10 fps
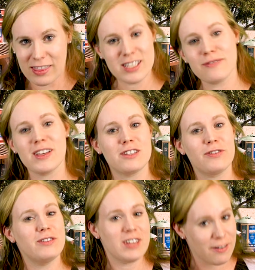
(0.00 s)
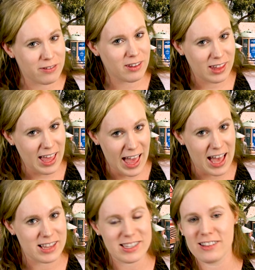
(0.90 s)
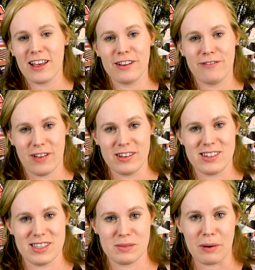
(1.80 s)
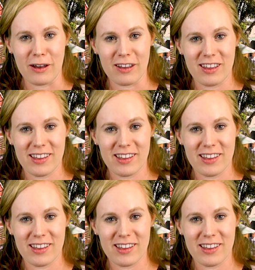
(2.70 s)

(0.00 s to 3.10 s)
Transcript: This festival definitely adds a lot of fun to this park.